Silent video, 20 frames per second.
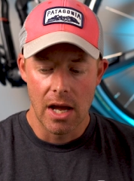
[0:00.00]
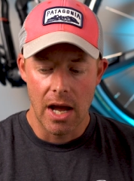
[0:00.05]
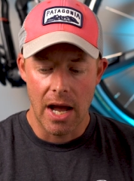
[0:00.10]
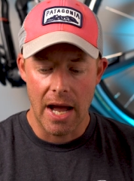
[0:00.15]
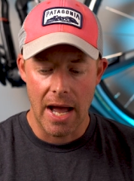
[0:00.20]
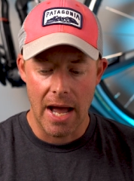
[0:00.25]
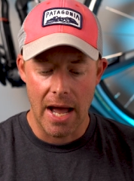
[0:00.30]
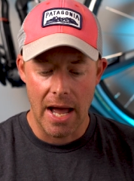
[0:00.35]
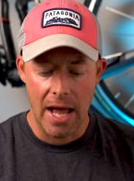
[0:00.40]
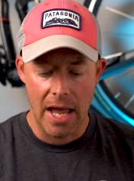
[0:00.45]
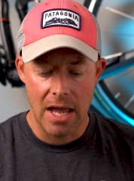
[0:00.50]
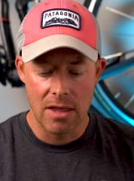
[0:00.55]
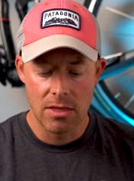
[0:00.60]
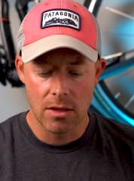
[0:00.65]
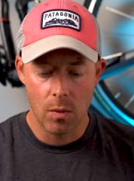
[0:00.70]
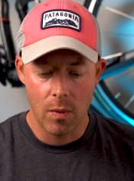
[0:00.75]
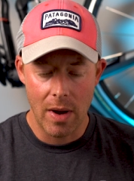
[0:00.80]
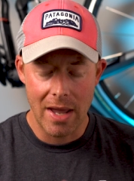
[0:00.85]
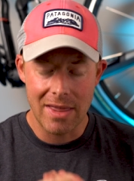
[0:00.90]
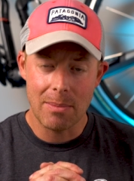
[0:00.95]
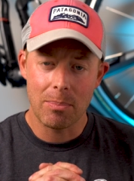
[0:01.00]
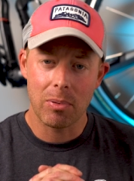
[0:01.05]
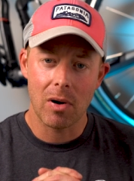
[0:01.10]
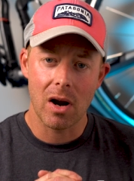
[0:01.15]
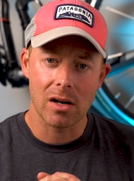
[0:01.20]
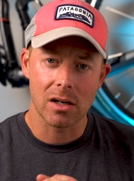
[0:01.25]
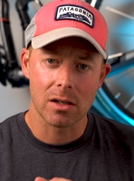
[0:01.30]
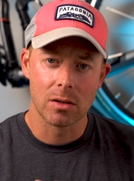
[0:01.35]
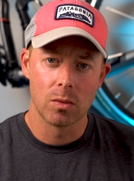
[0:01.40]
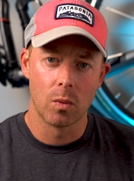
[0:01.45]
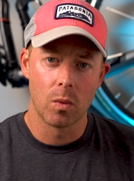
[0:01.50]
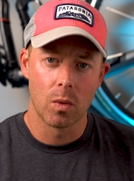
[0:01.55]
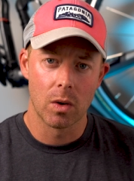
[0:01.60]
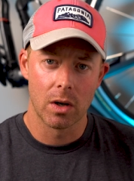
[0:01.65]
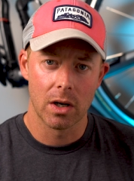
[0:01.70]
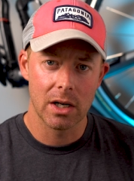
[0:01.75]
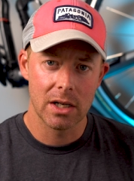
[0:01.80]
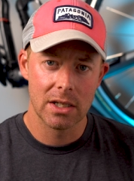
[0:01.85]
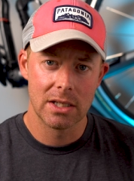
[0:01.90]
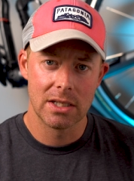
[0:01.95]
Uh, and the way the product
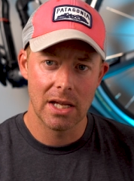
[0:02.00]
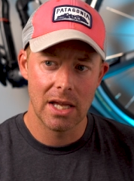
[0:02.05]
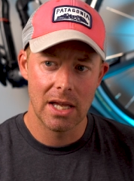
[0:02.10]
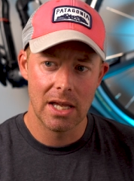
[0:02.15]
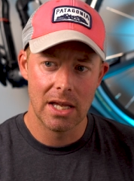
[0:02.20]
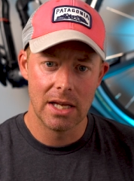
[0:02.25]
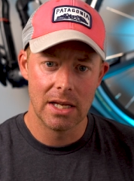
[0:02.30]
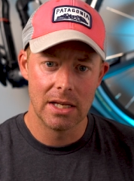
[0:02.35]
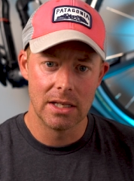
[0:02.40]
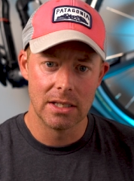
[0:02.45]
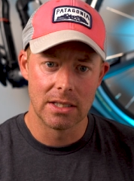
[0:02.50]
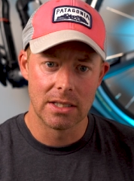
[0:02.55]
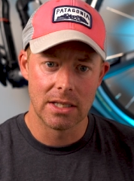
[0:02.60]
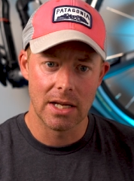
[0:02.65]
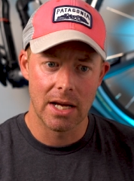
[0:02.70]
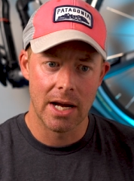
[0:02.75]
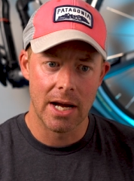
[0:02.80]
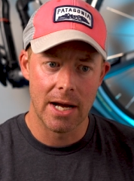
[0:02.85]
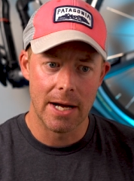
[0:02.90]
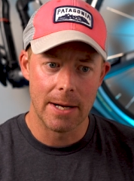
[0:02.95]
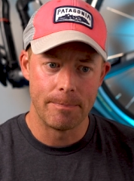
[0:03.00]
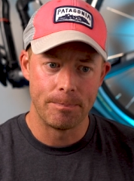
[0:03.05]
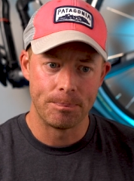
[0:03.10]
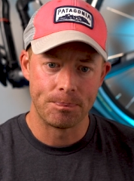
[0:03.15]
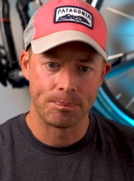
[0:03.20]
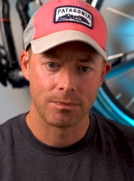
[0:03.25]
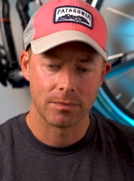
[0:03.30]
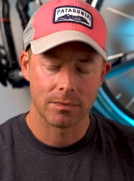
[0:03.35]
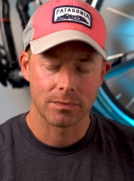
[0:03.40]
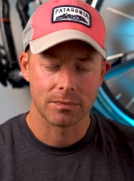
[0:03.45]
works is, um,